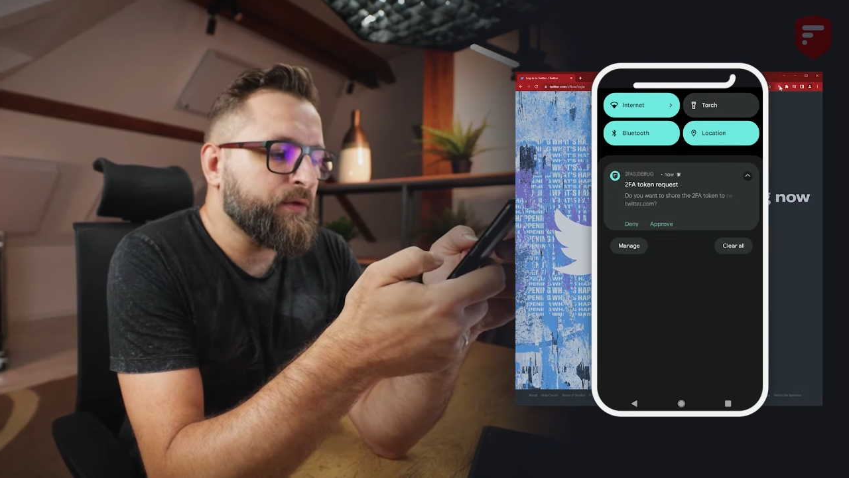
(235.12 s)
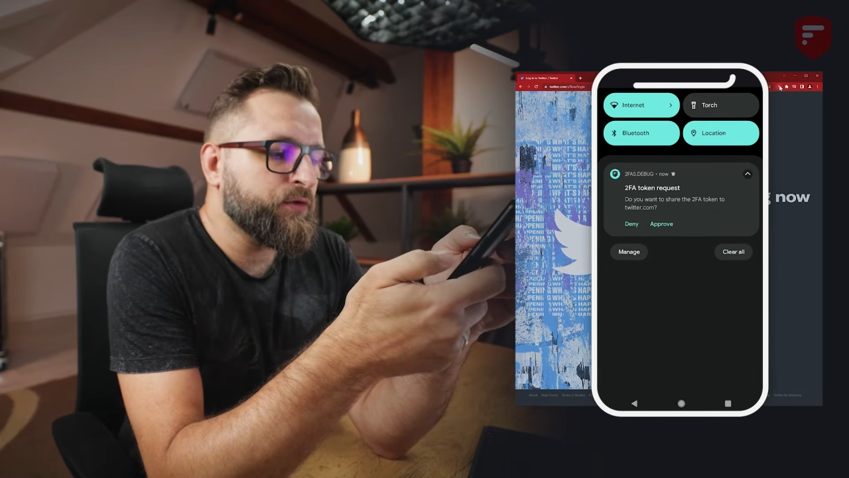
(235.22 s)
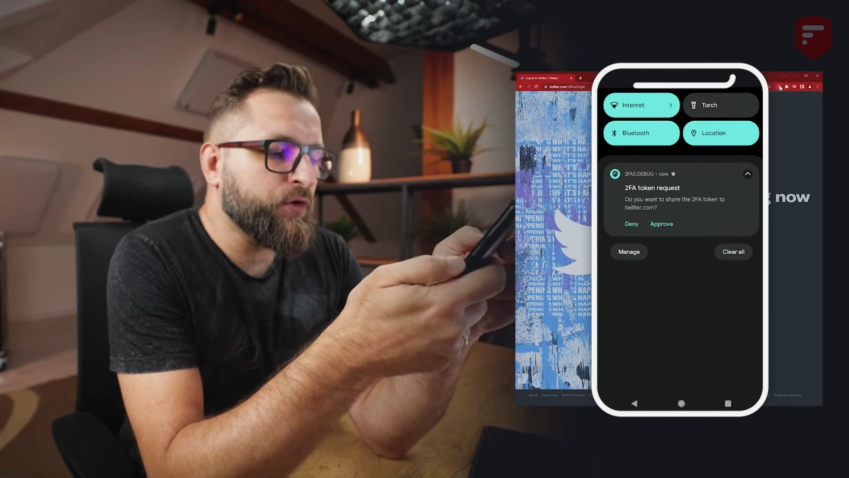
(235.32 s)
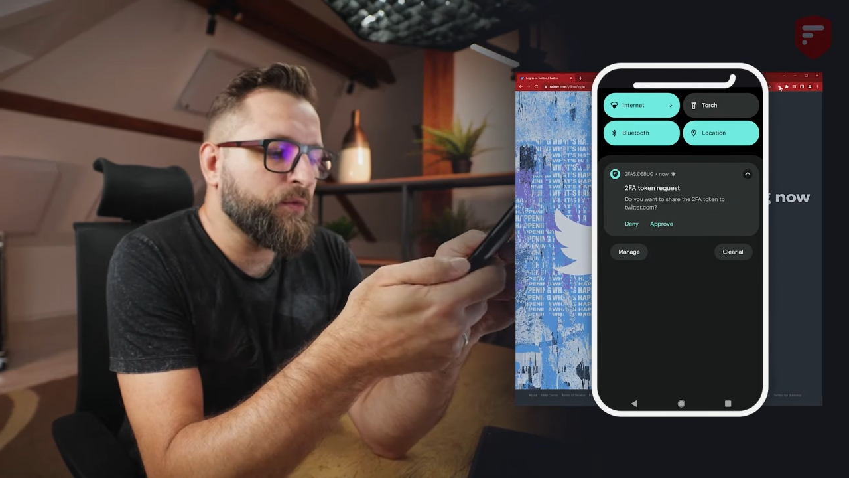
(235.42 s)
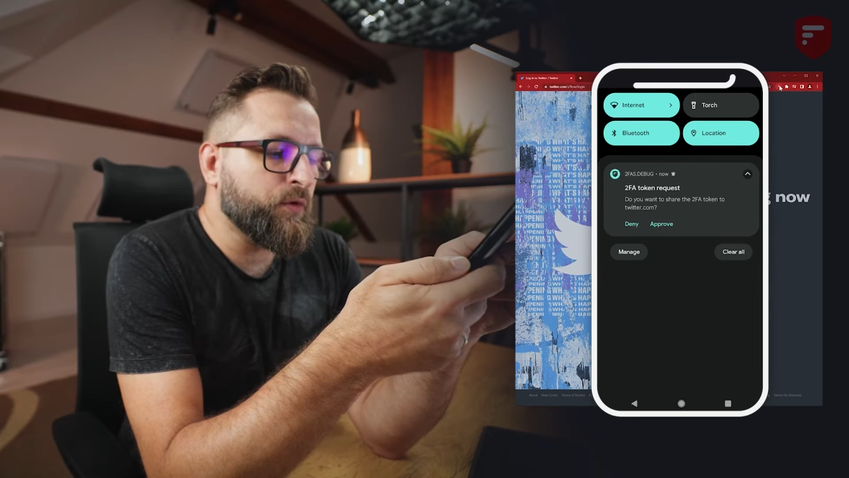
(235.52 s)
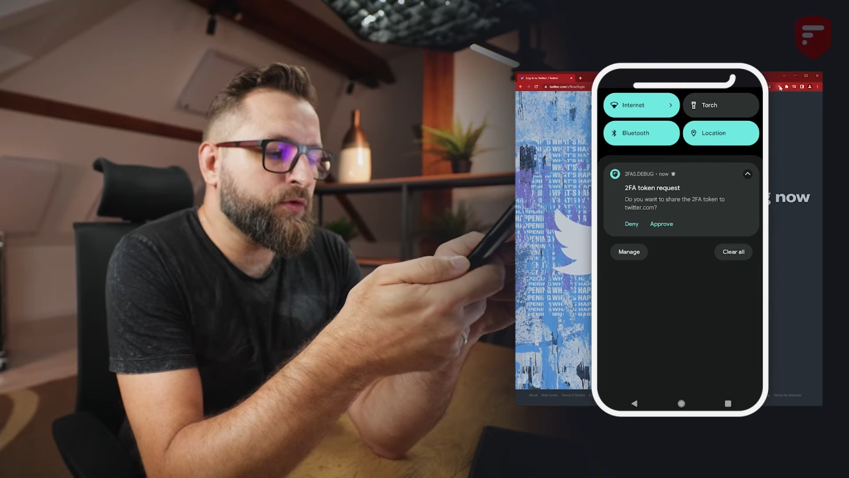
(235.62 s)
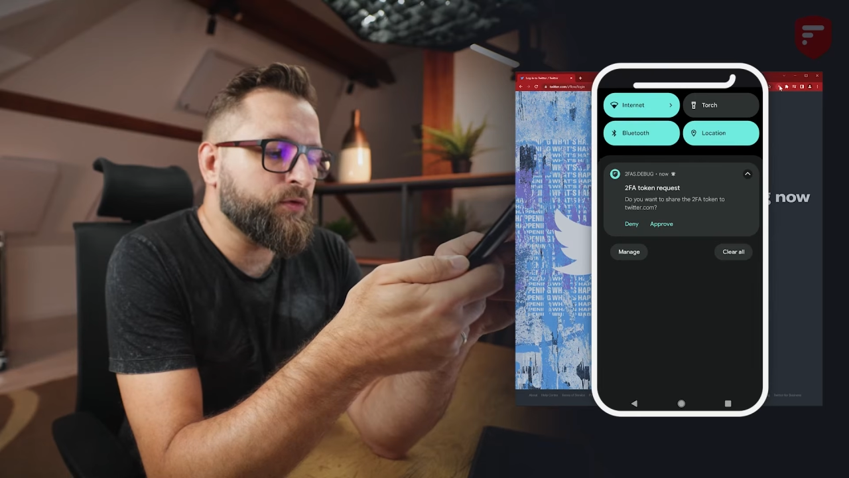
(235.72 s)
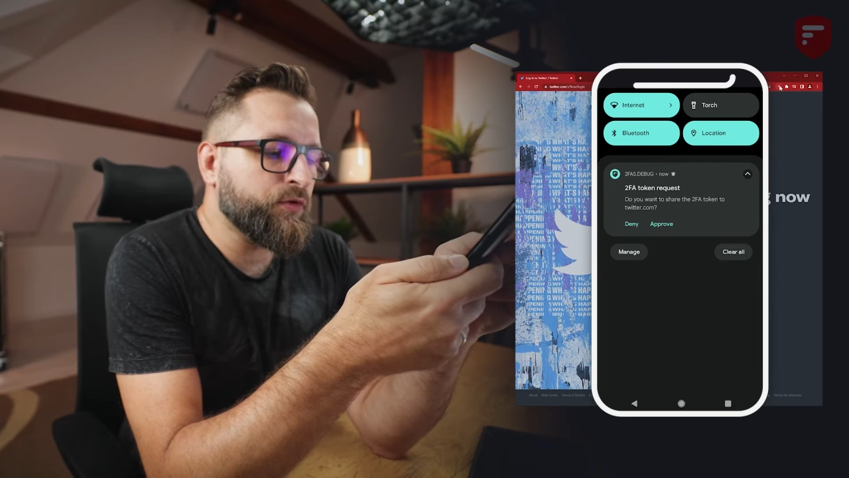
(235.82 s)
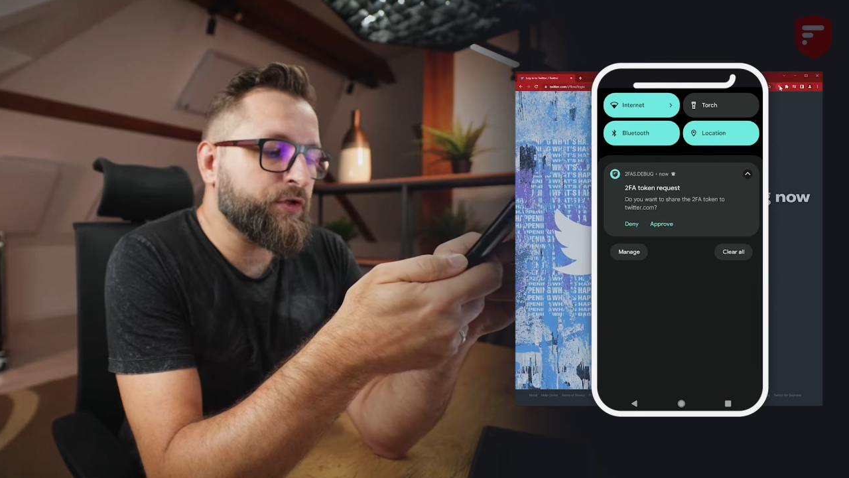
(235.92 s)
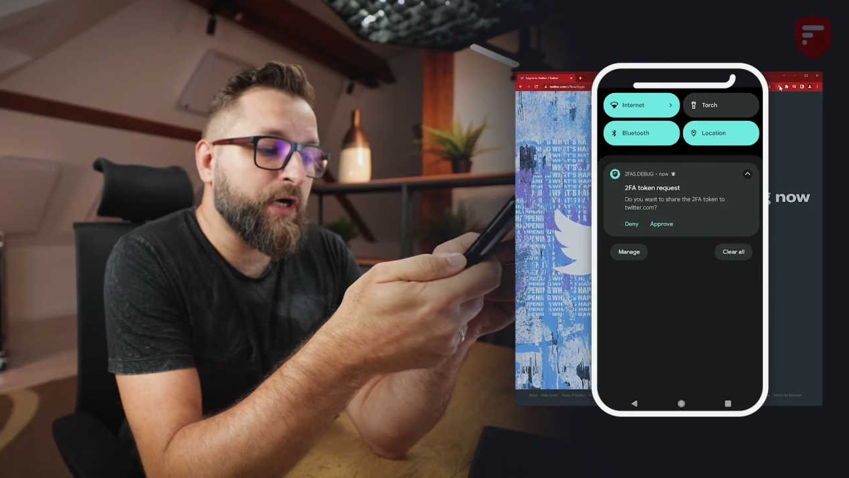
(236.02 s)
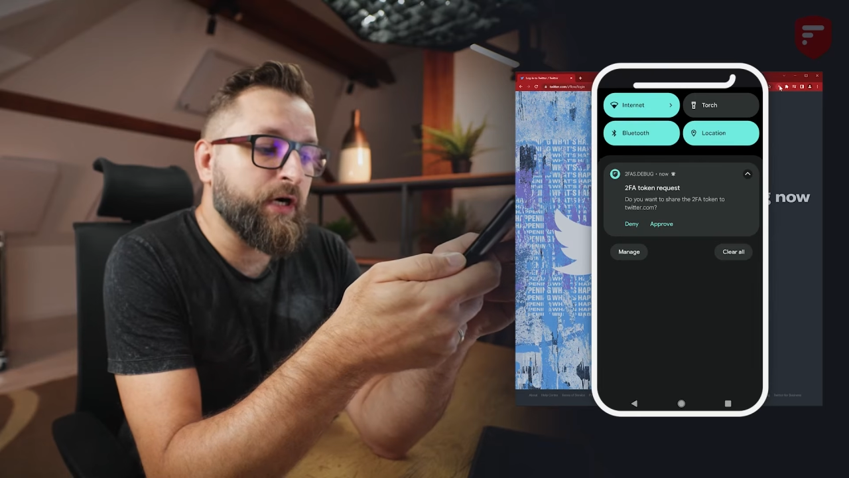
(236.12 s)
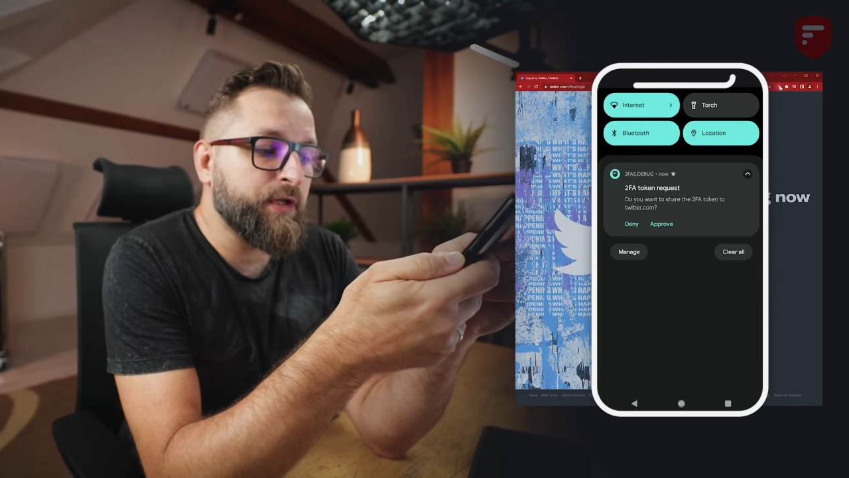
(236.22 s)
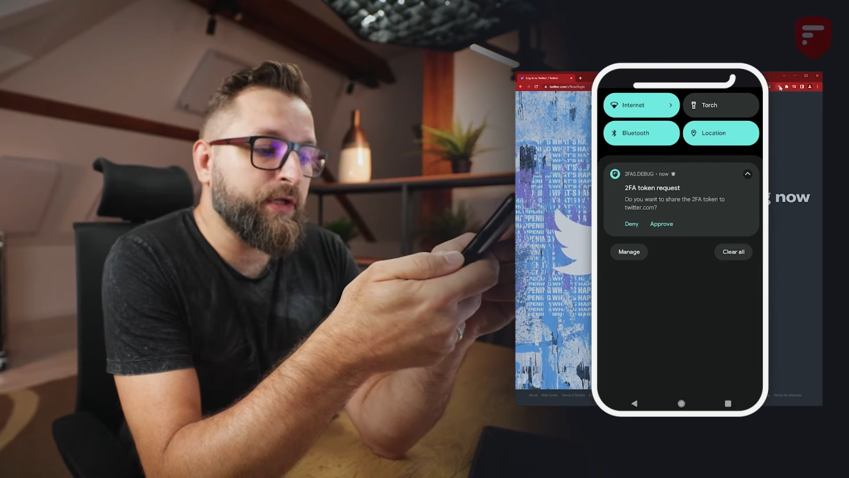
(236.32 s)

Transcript: Do you want to share